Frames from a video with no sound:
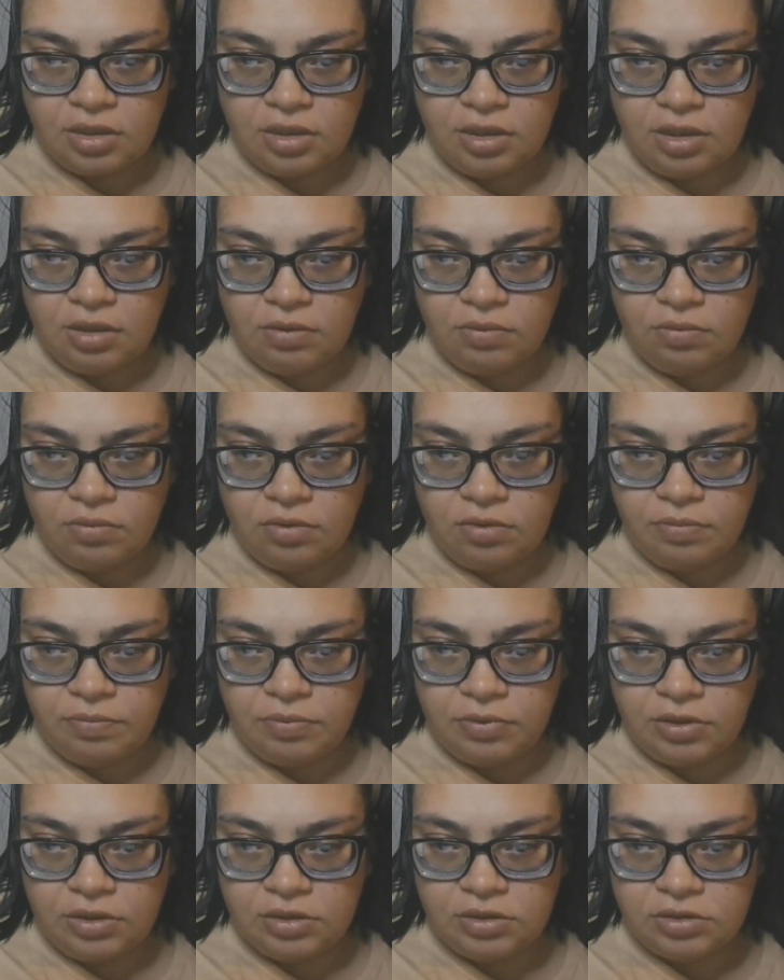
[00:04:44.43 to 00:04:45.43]
They will
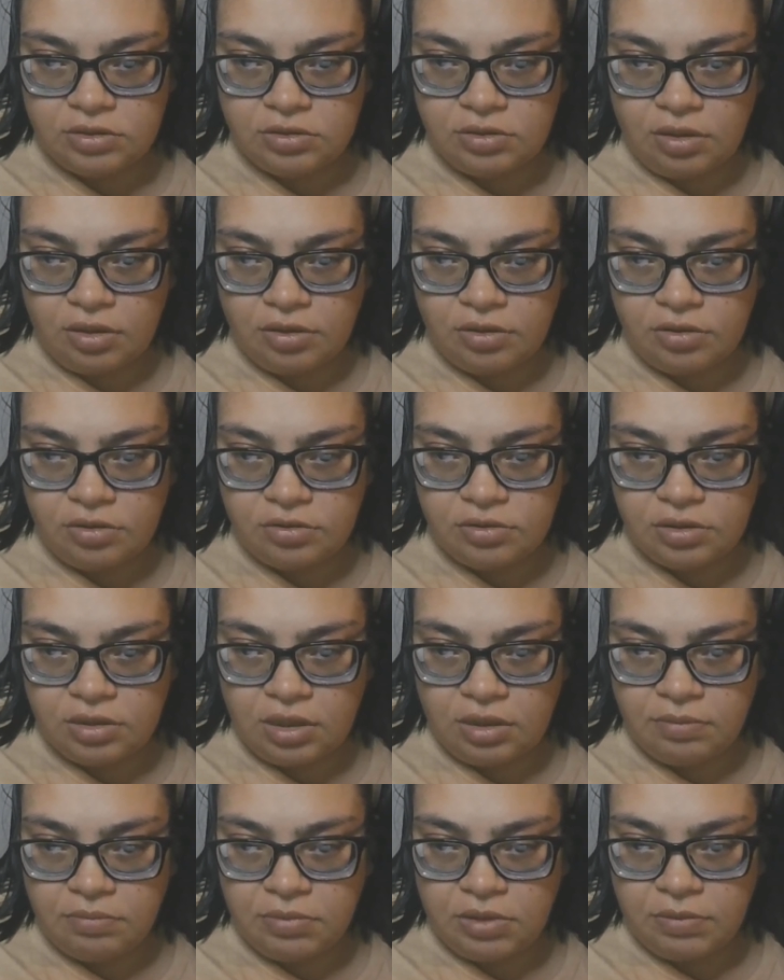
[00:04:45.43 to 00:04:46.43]
be startled
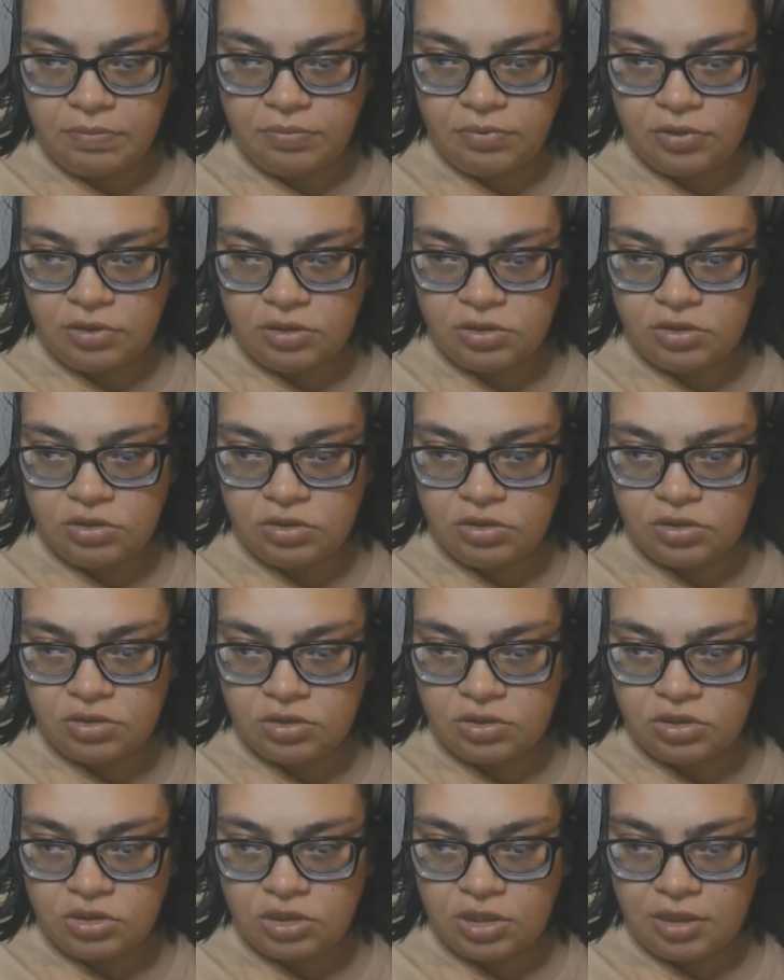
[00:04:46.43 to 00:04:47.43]
and be put to
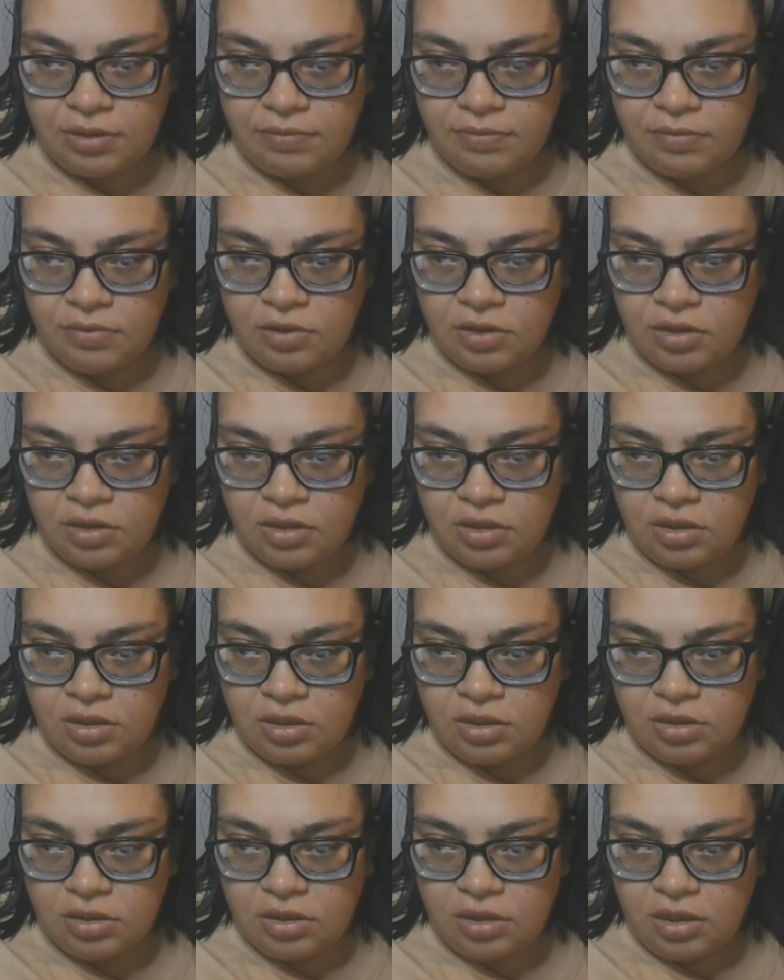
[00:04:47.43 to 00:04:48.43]
shame.
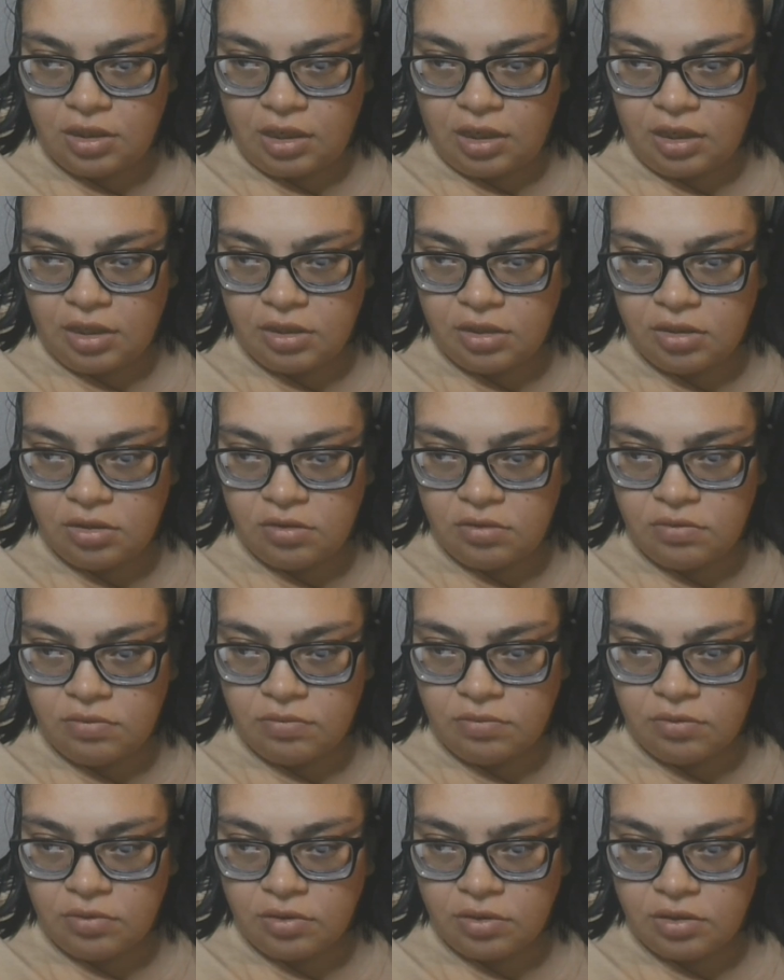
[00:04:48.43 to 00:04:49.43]
The iron
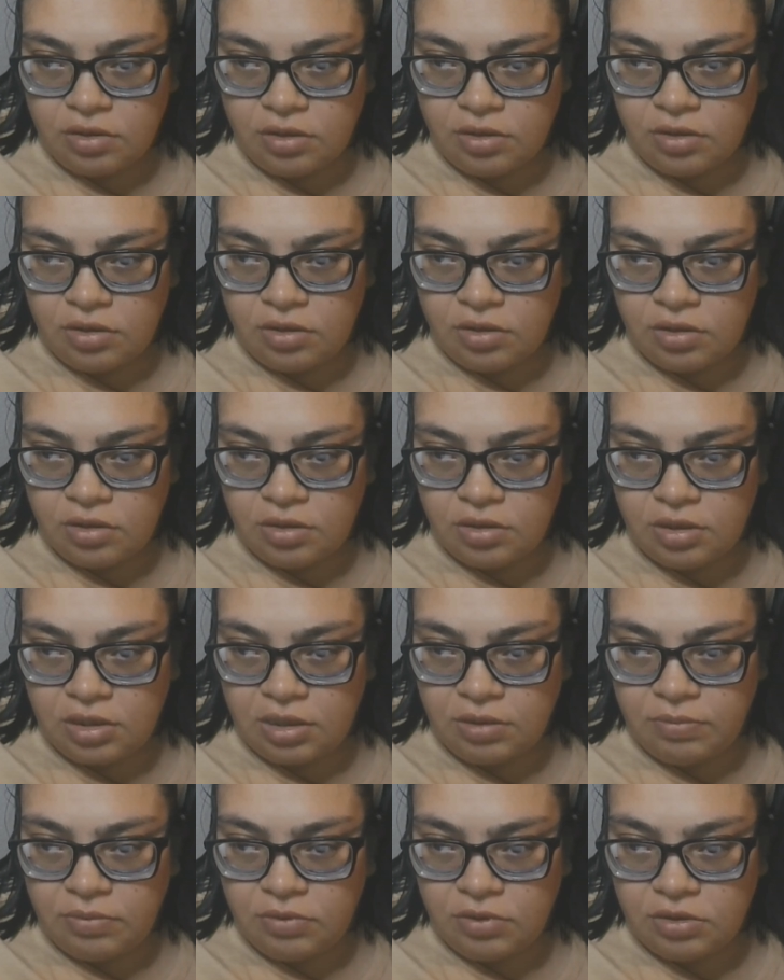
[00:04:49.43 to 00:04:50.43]
worker
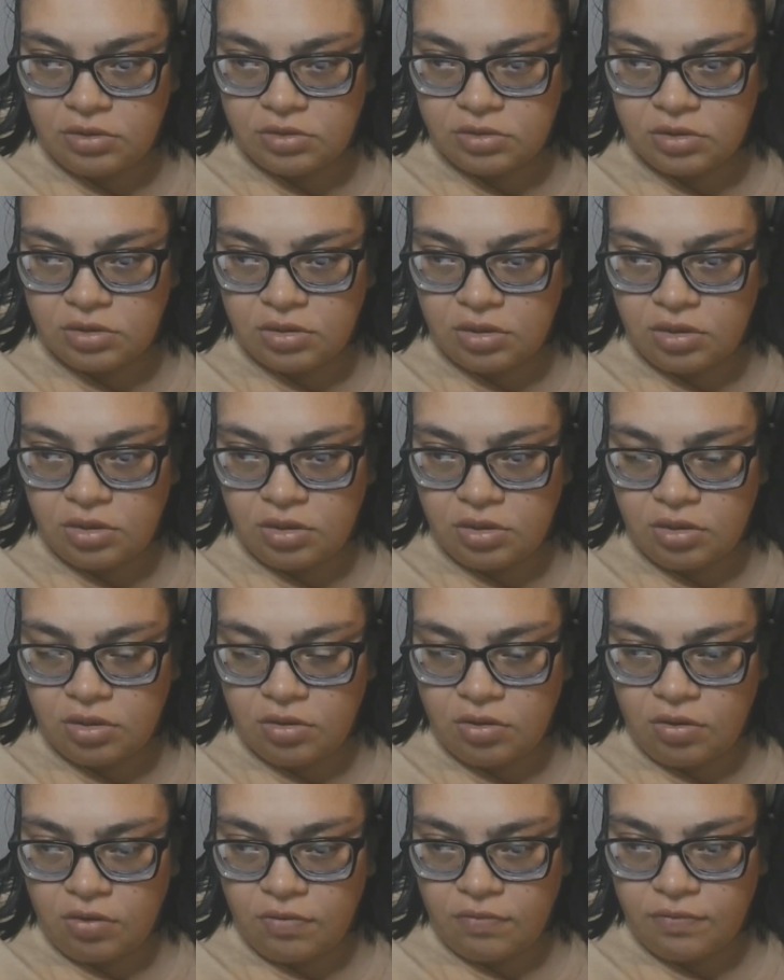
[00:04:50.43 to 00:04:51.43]
labors
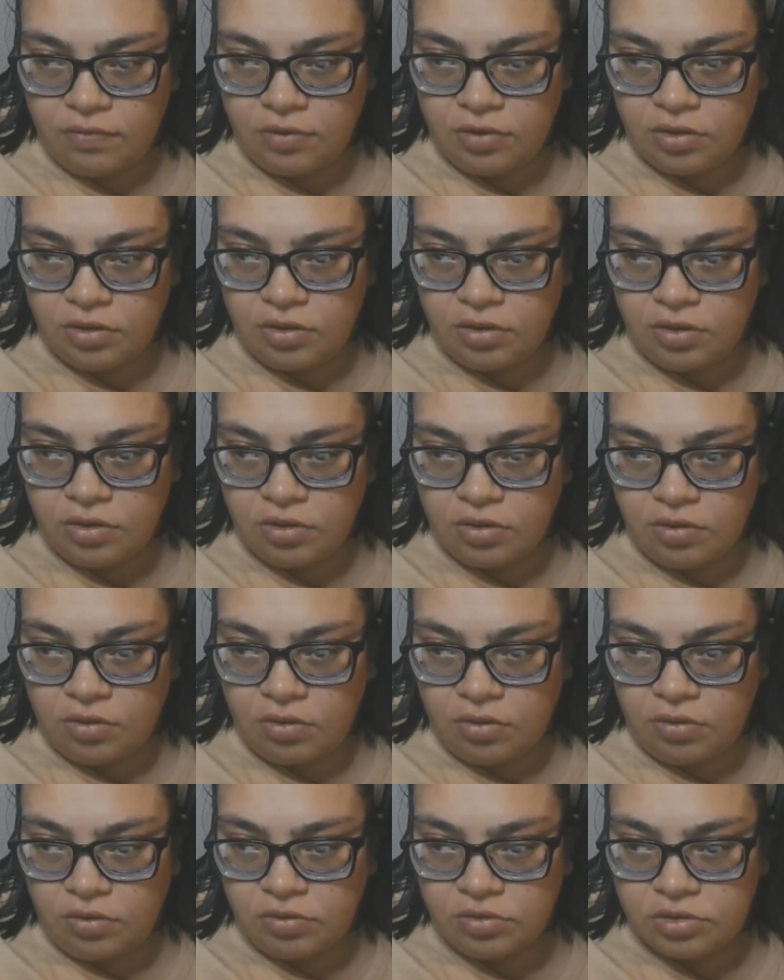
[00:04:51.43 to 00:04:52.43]
over the
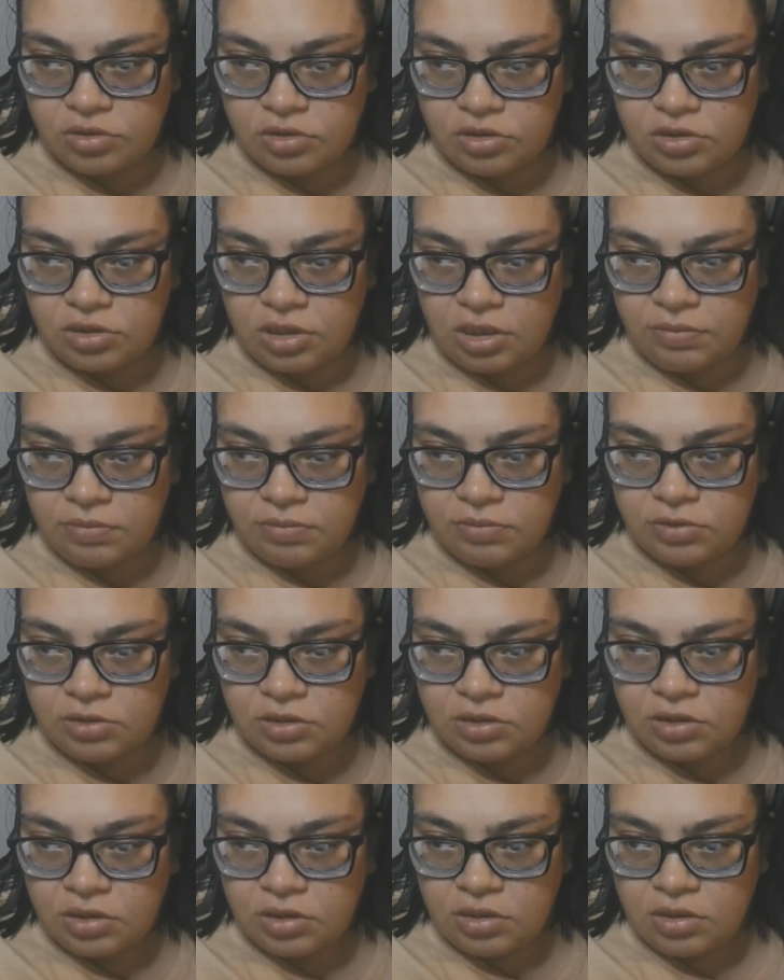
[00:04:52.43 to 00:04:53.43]
coal shapes
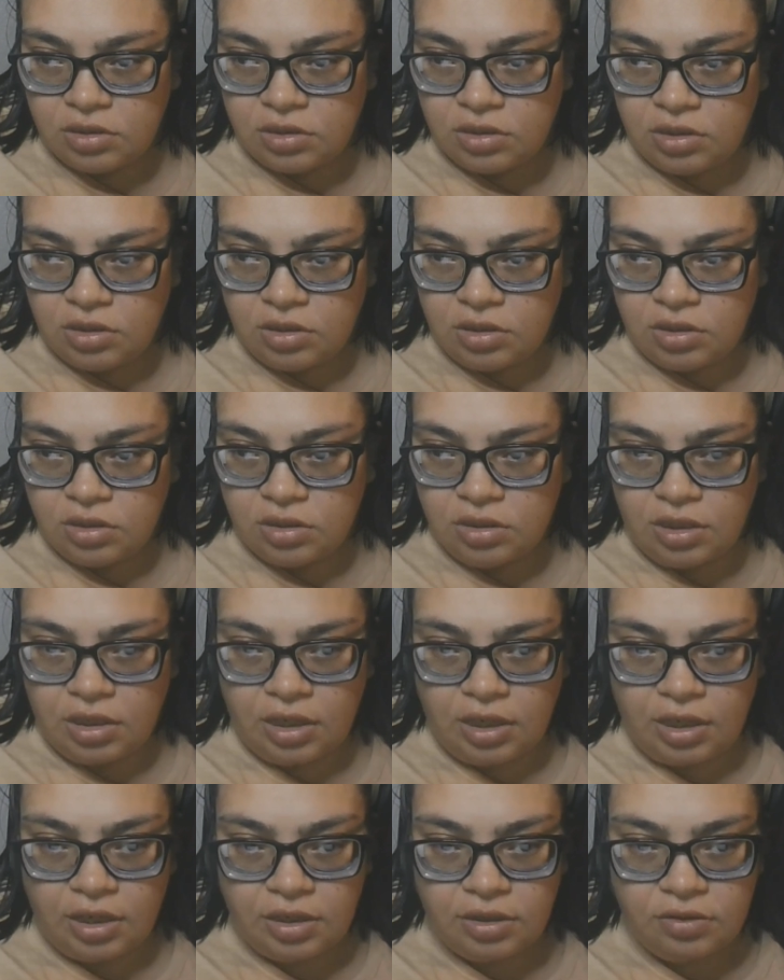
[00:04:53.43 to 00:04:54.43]

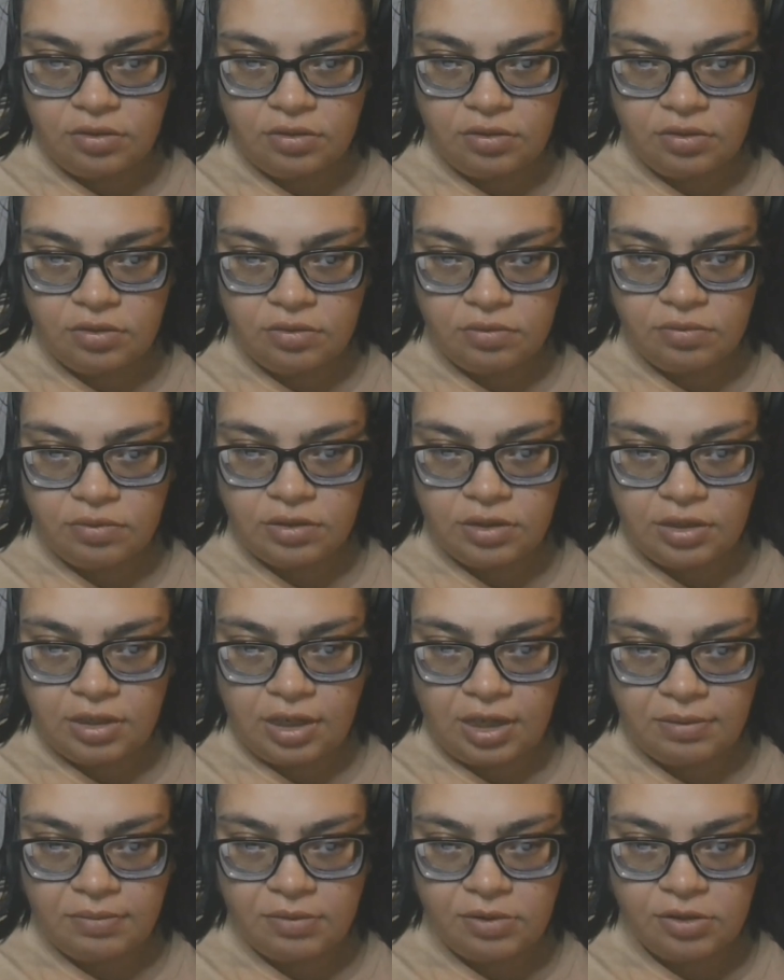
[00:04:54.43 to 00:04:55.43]
the idol with
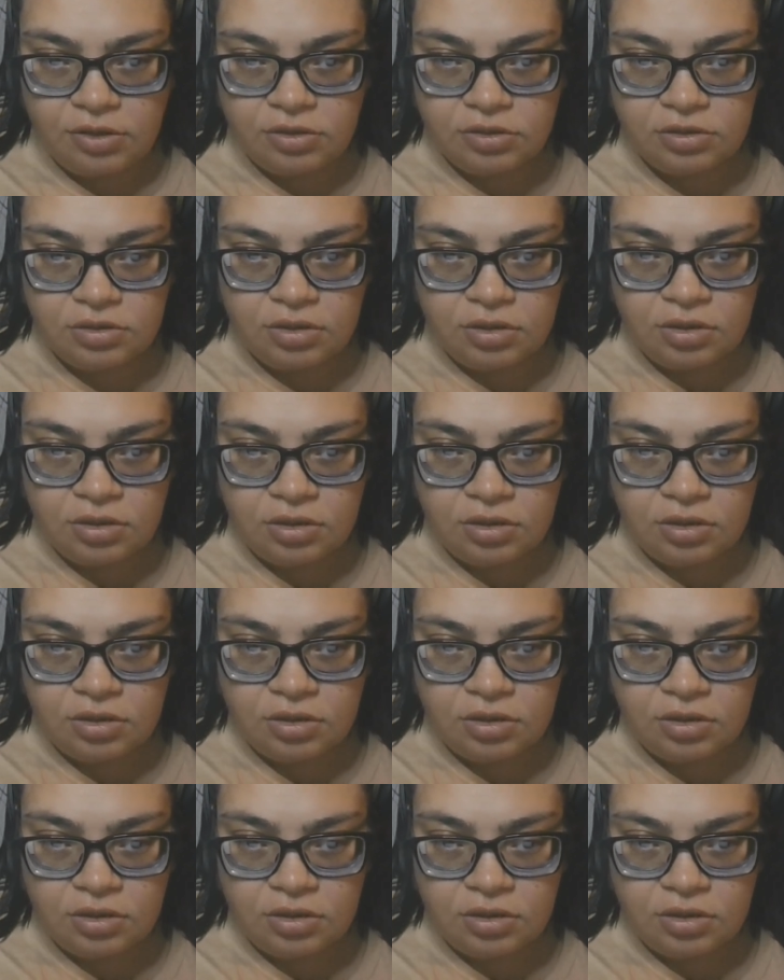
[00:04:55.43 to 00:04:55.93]
hammers,